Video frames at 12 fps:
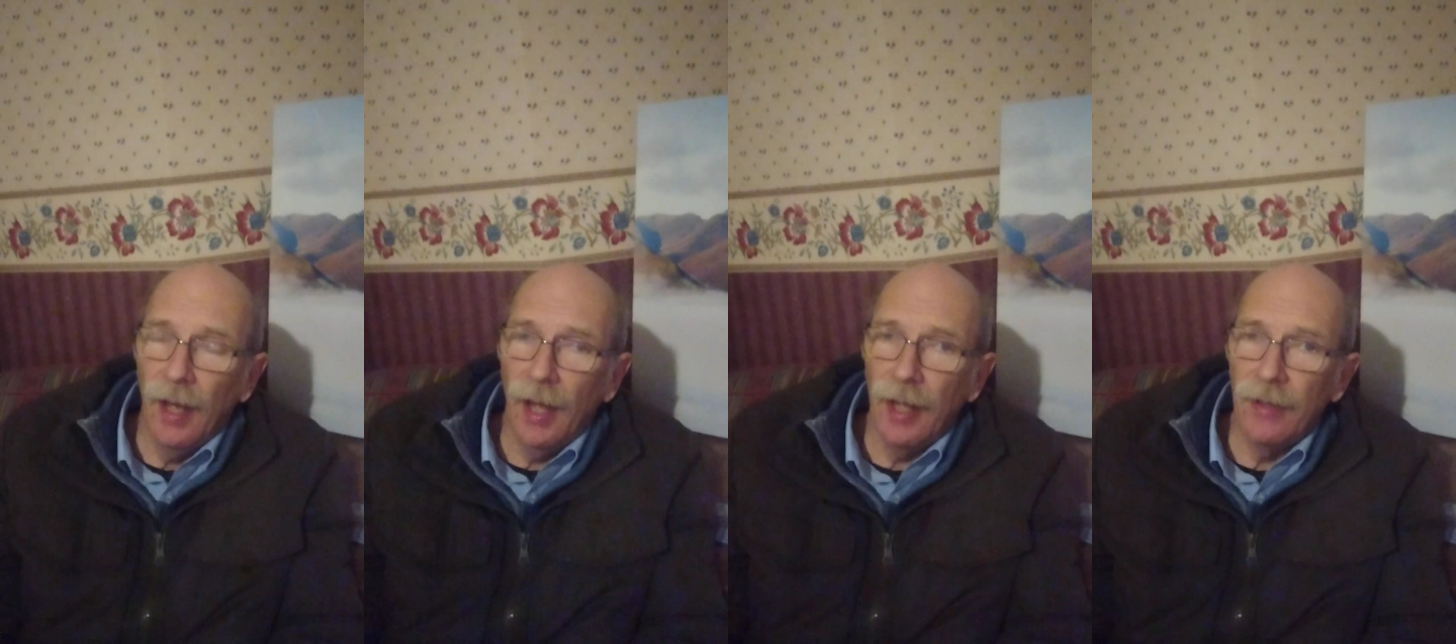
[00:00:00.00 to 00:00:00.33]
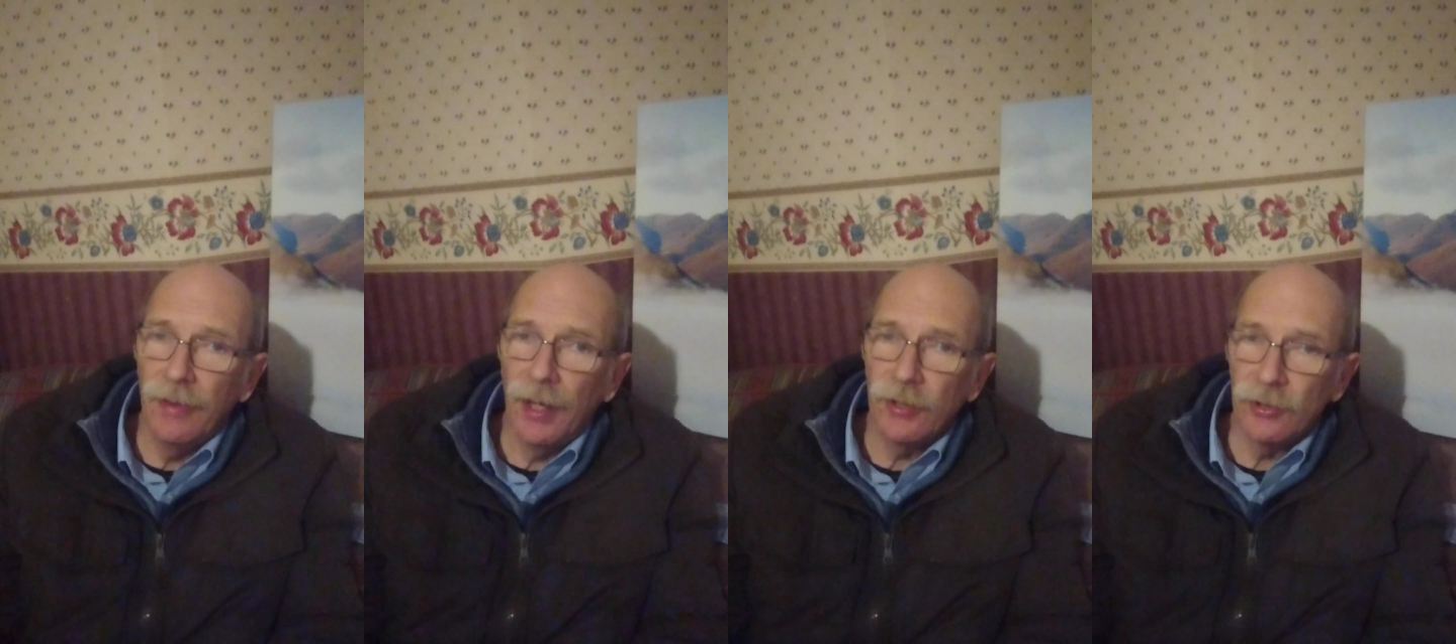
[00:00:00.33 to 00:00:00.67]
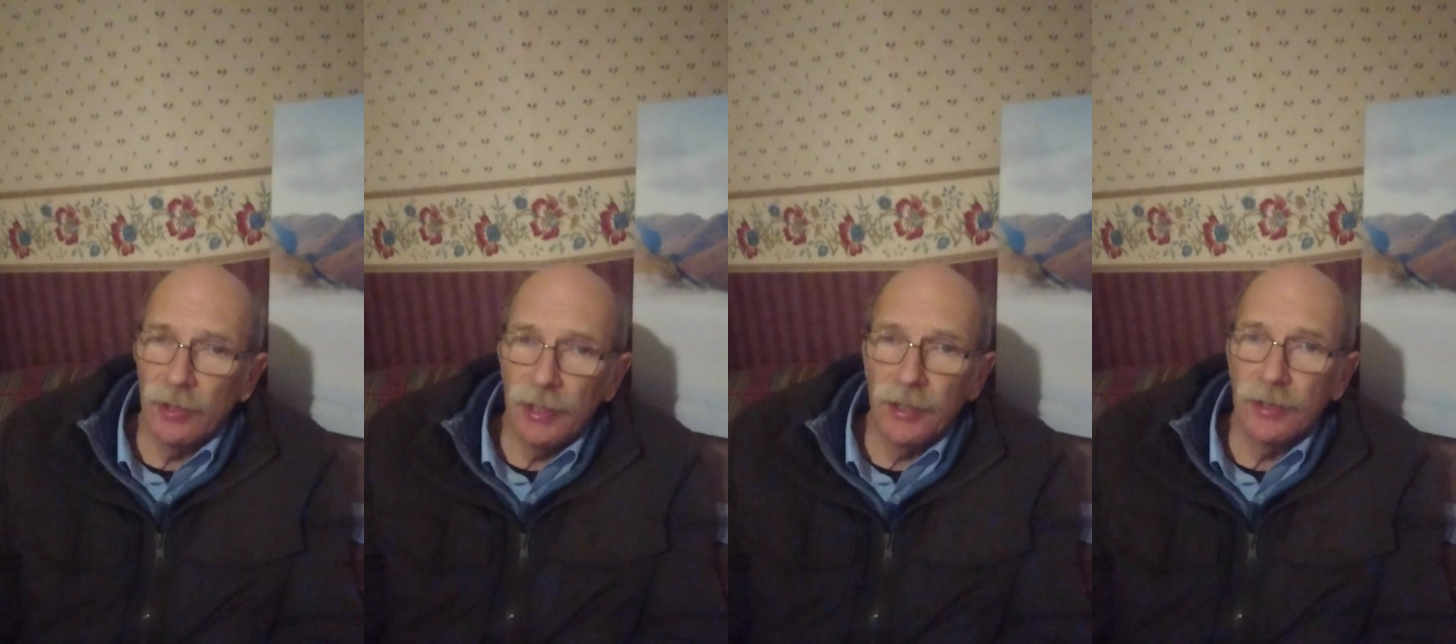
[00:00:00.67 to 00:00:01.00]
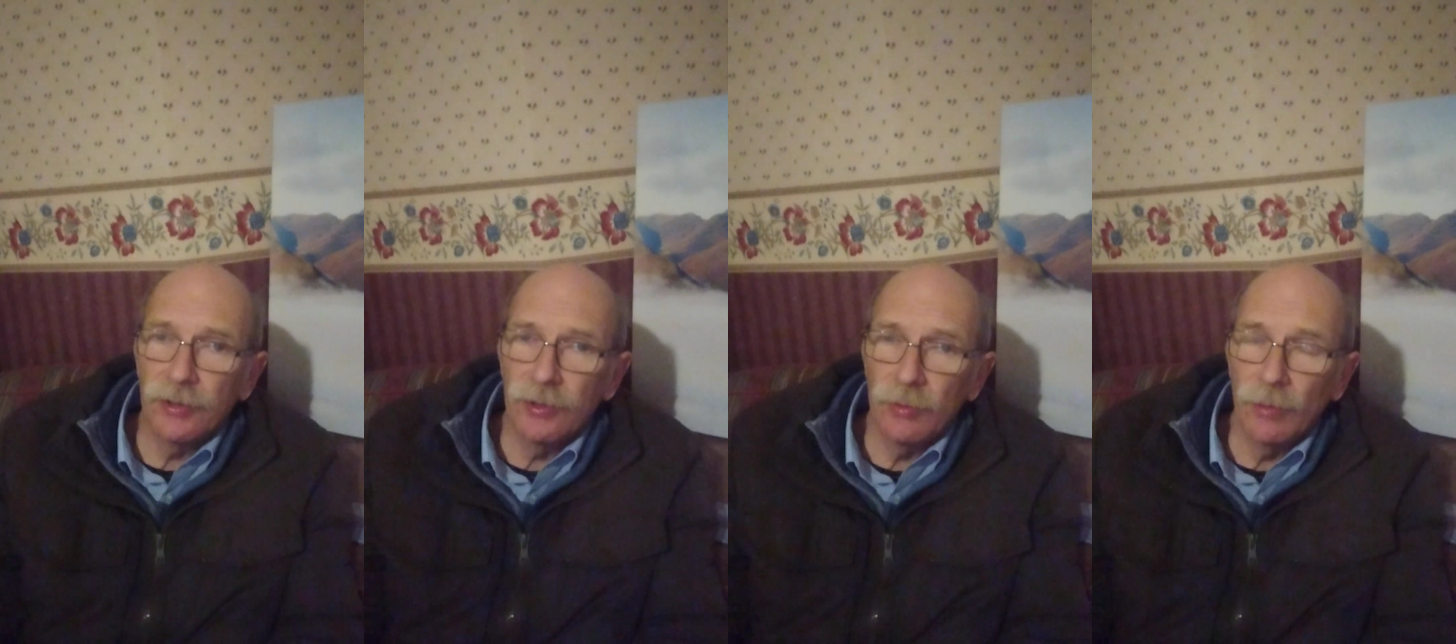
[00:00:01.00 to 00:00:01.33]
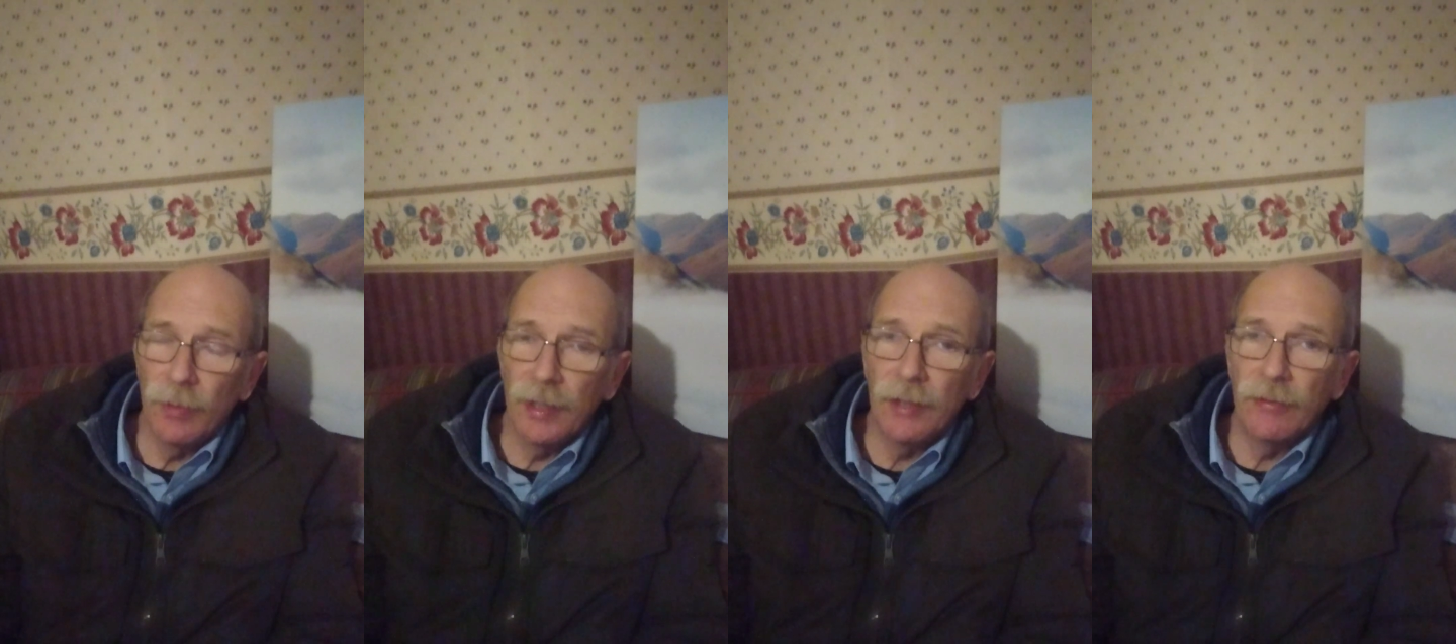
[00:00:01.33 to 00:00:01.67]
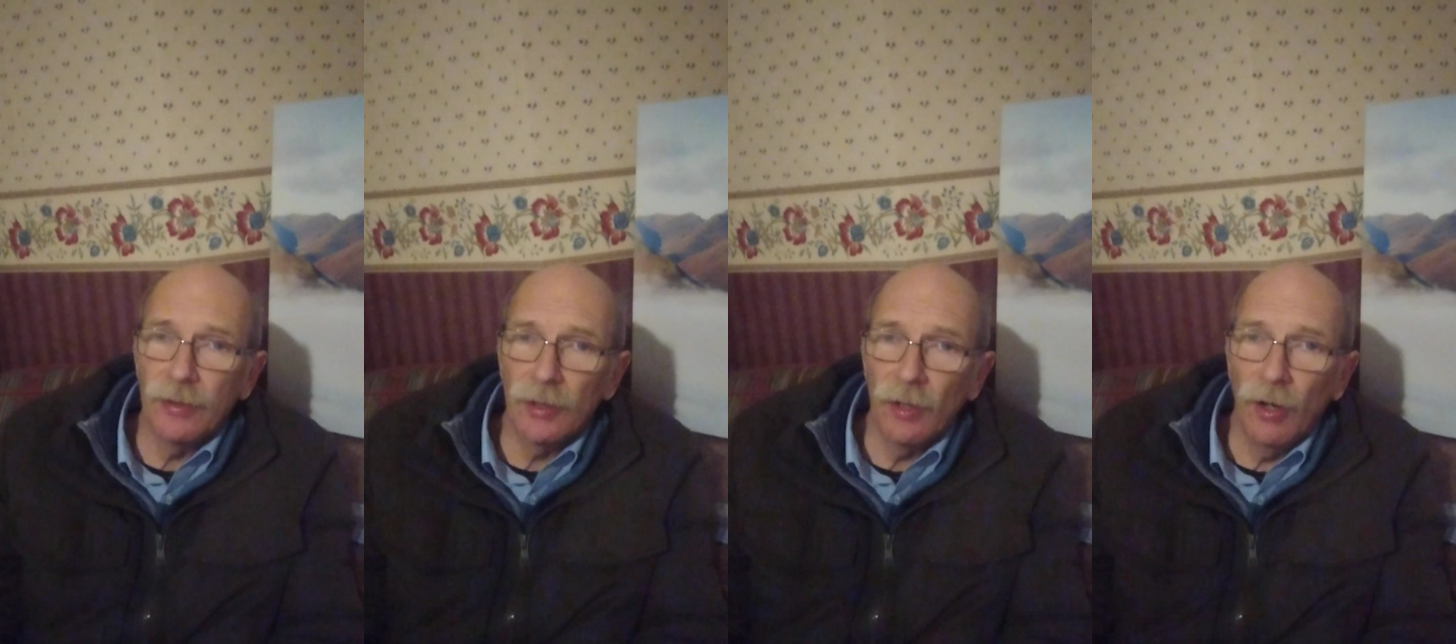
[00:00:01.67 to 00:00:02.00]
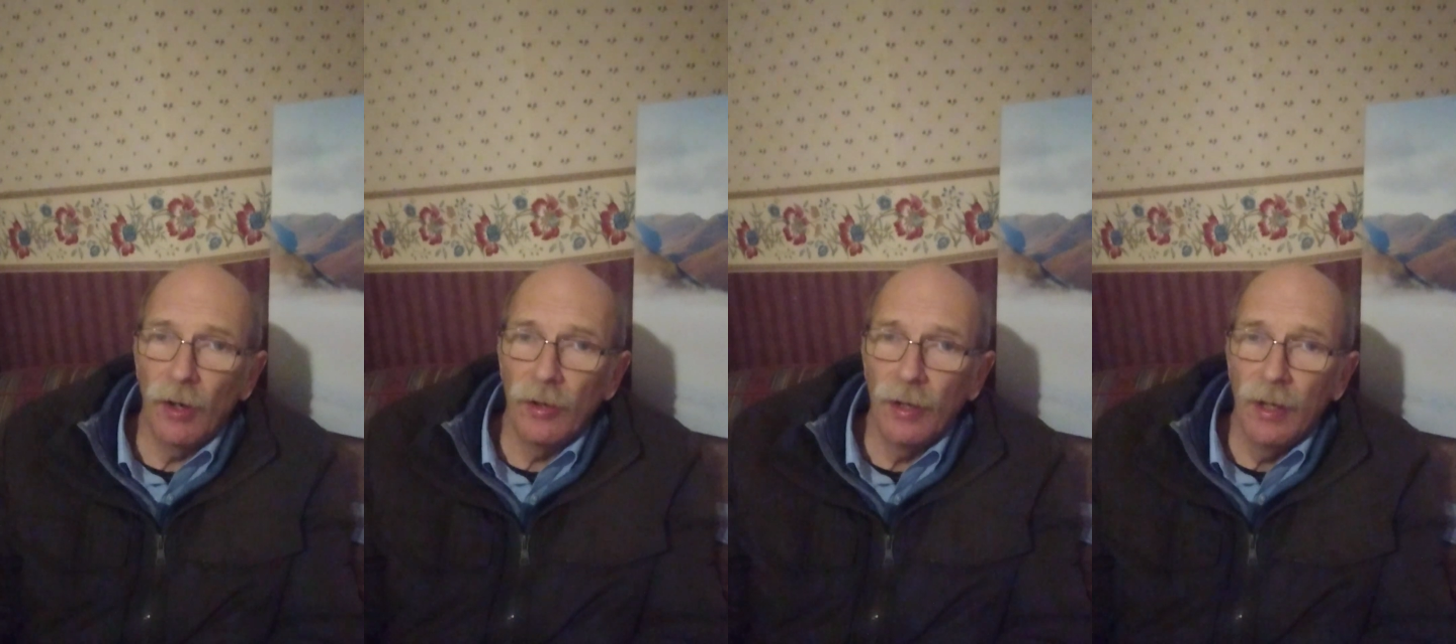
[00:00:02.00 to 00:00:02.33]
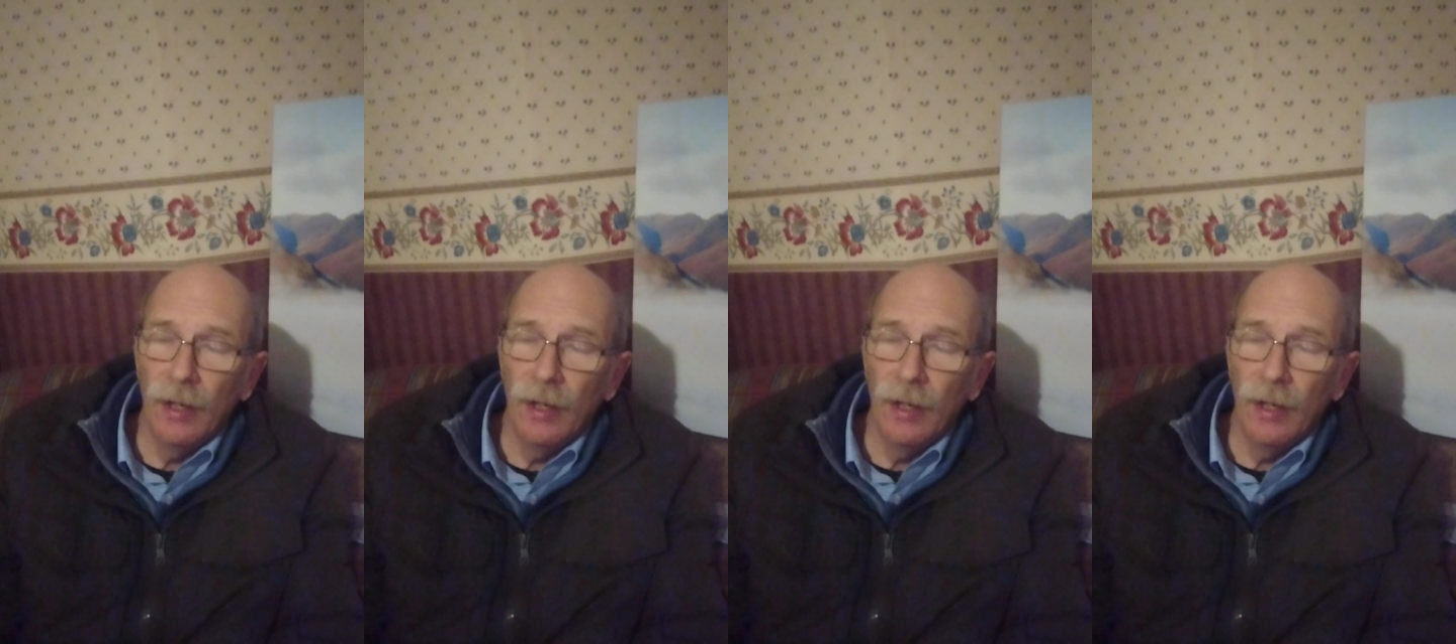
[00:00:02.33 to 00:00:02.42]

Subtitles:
And that should lead us to a belief in God